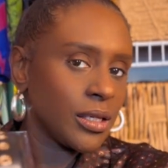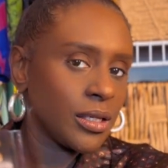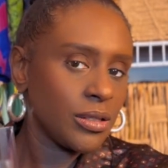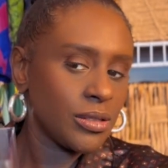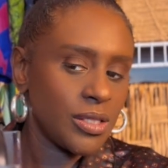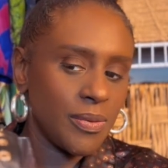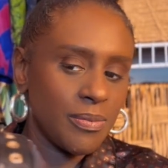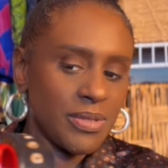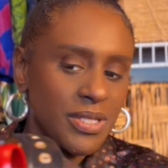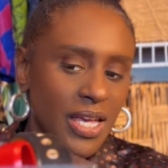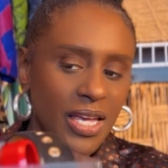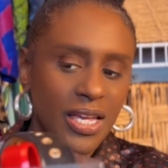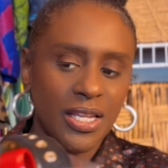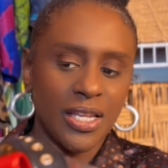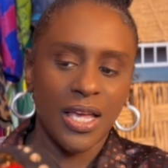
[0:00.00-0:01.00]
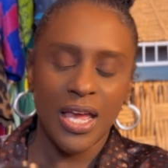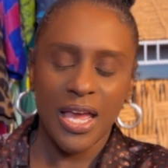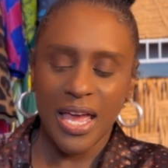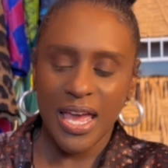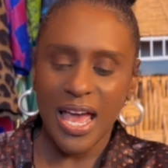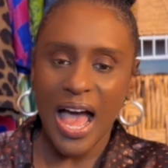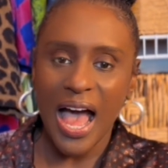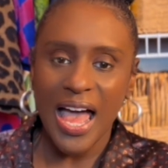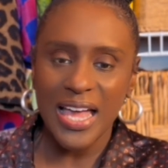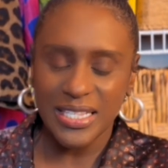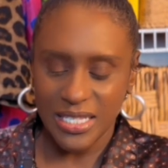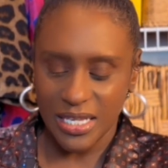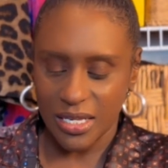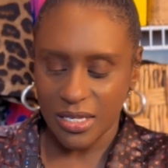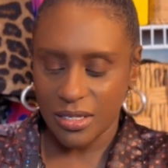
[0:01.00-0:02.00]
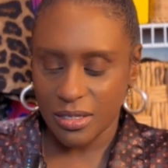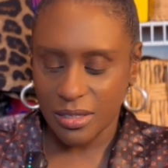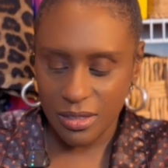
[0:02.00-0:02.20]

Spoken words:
you see what I'm saying, it hides it,